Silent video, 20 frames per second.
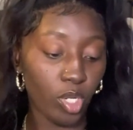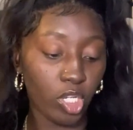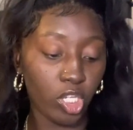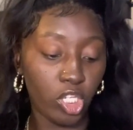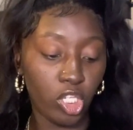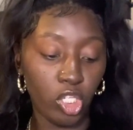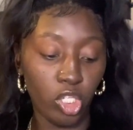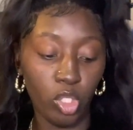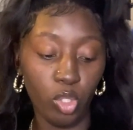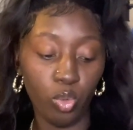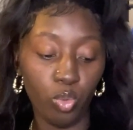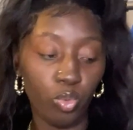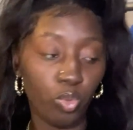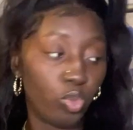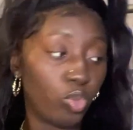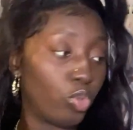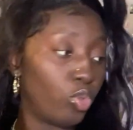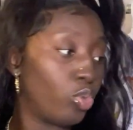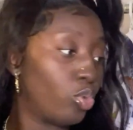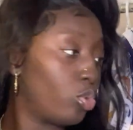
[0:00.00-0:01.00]
food.
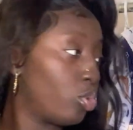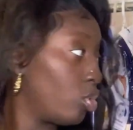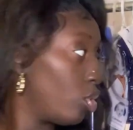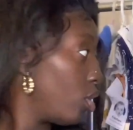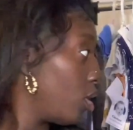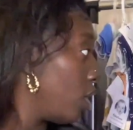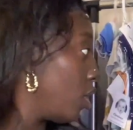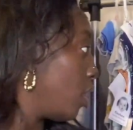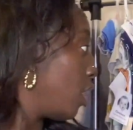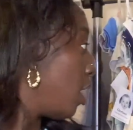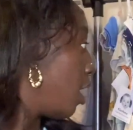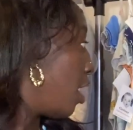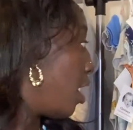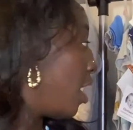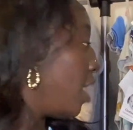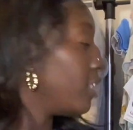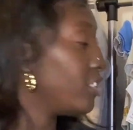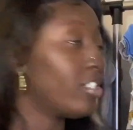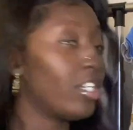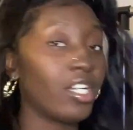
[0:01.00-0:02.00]

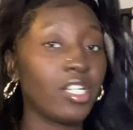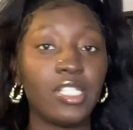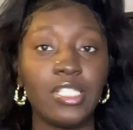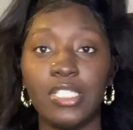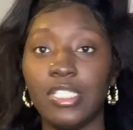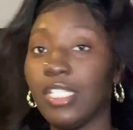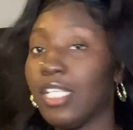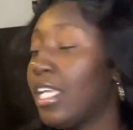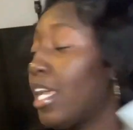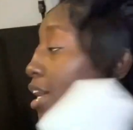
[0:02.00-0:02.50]
Y'all see